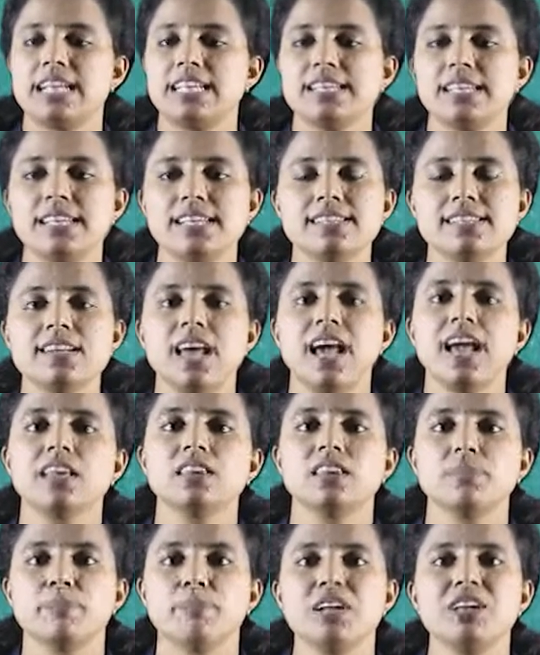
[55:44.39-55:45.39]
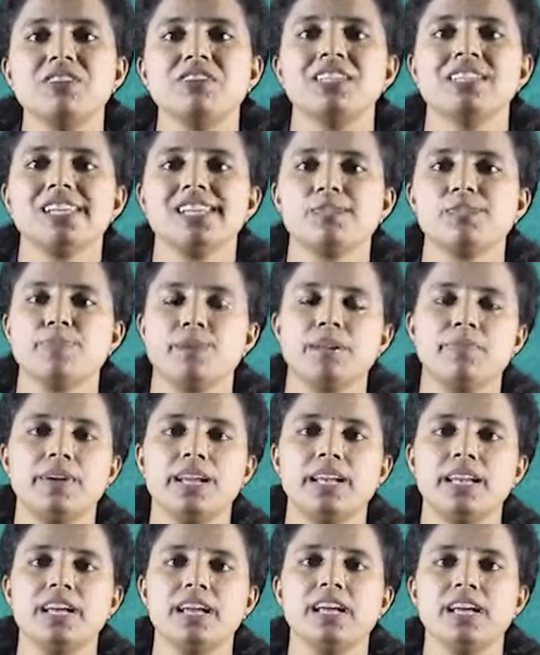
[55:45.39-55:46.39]
Just like the previous
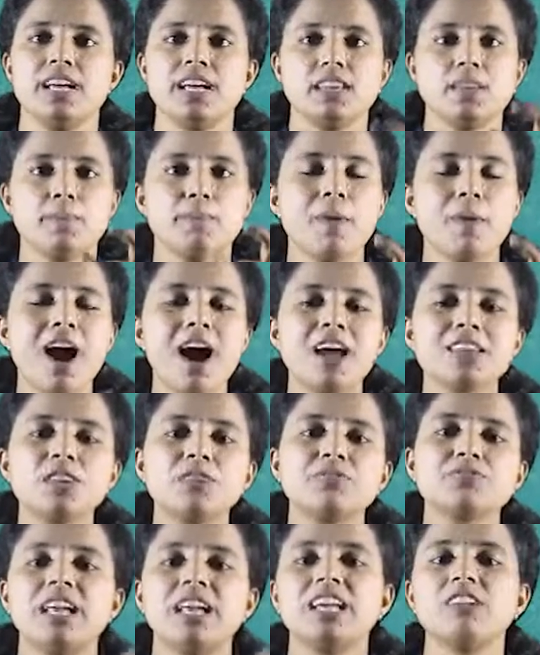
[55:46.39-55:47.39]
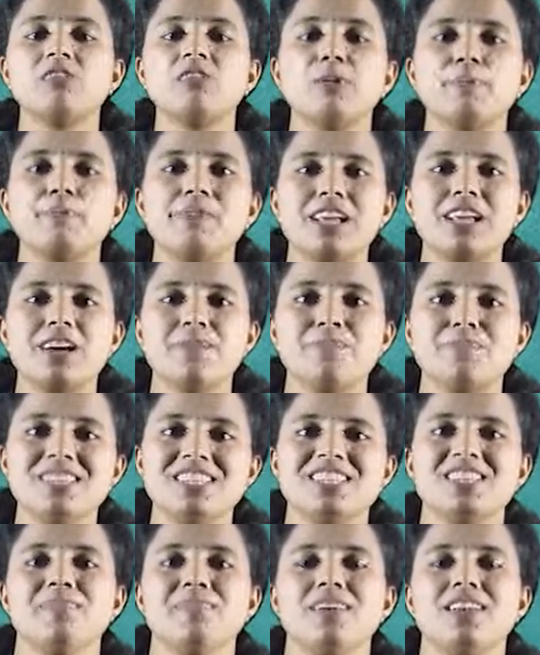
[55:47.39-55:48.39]
experiment, the path of light will become
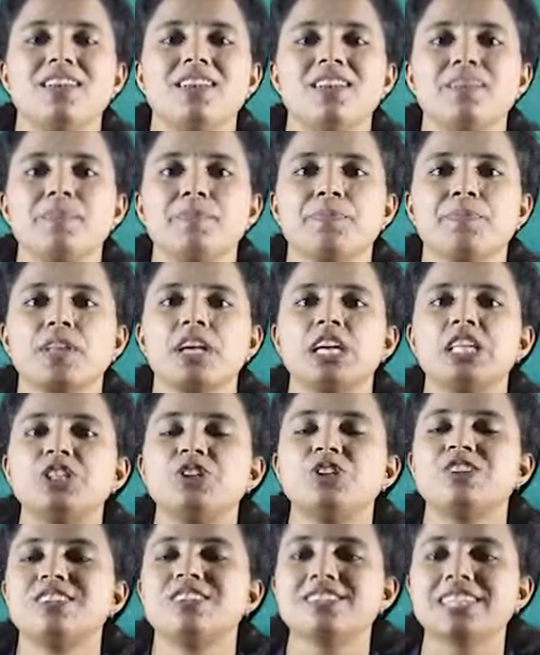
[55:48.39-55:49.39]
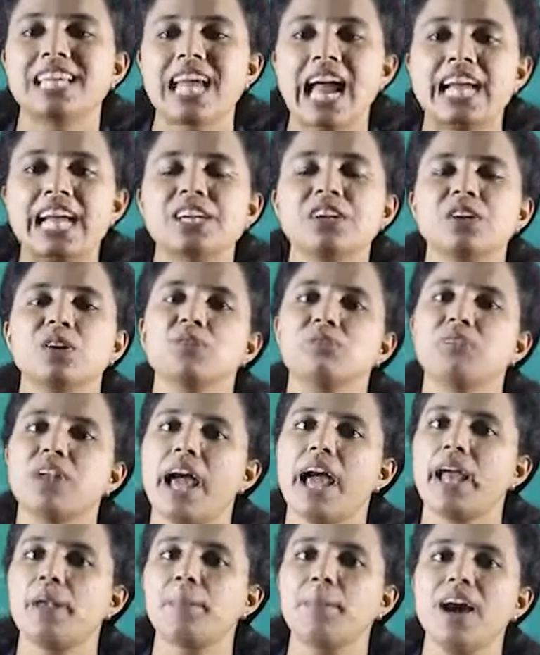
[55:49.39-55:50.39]
visible due to the scattering of
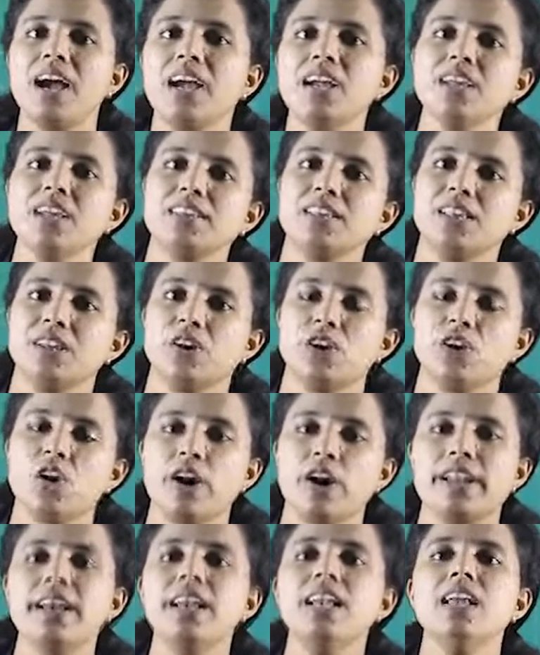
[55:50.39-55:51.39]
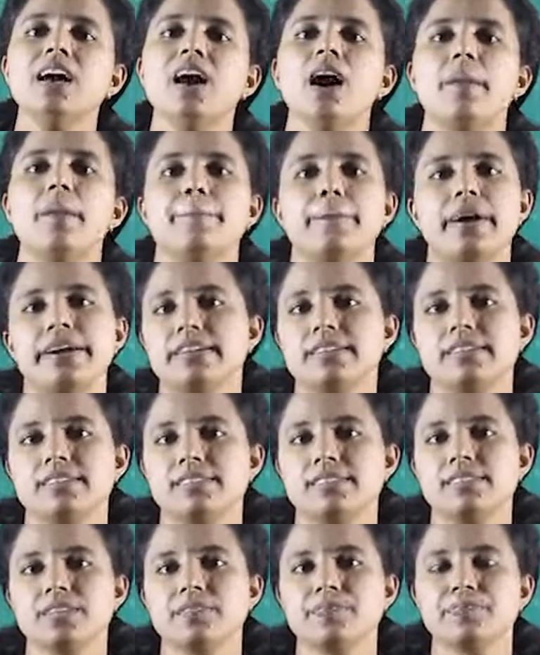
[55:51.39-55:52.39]
light by the colloidal
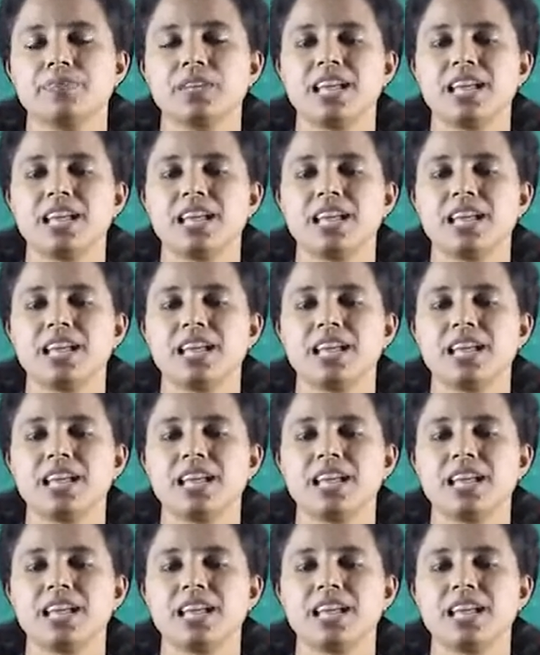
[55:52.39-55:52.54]
particles.